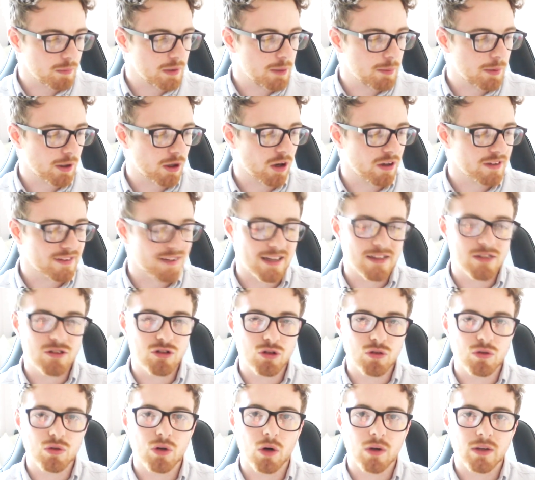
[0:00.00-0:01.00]
me because I
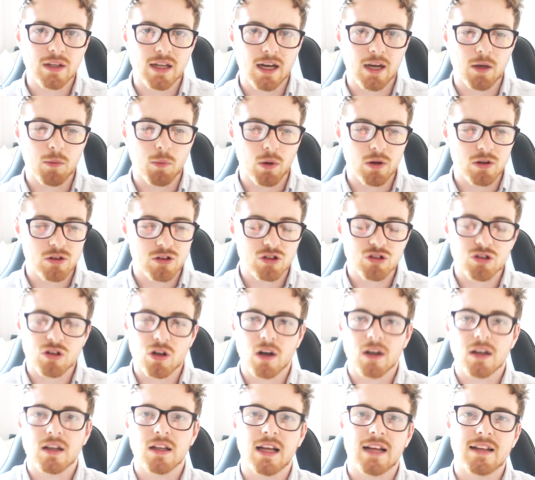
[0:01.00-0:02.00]
do know that I want to
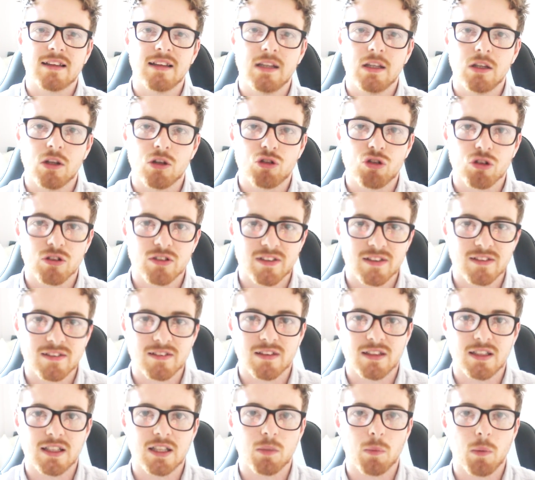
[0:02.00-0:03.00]
start collecting the
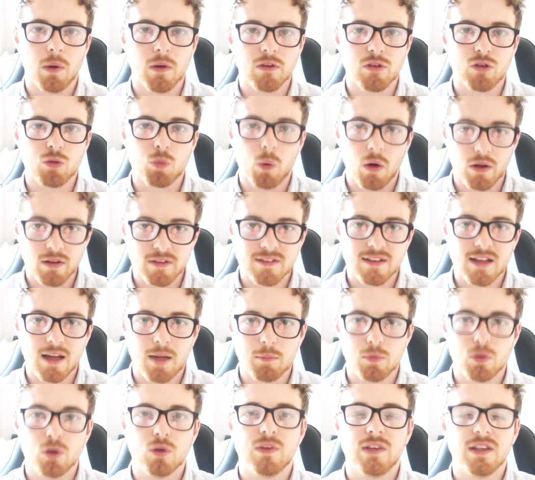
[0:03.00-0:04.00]
Justice League ones once
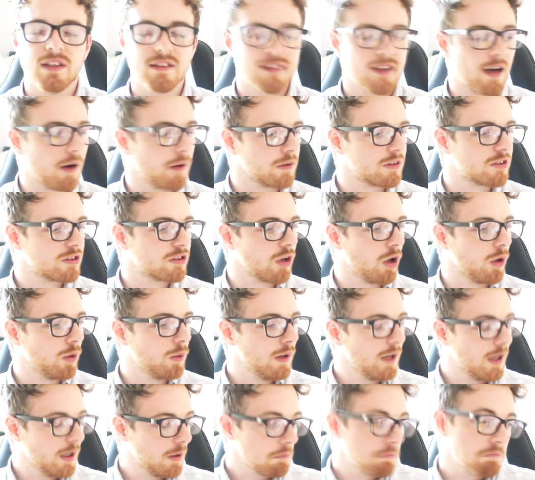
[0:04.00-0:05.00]
that movie is out, so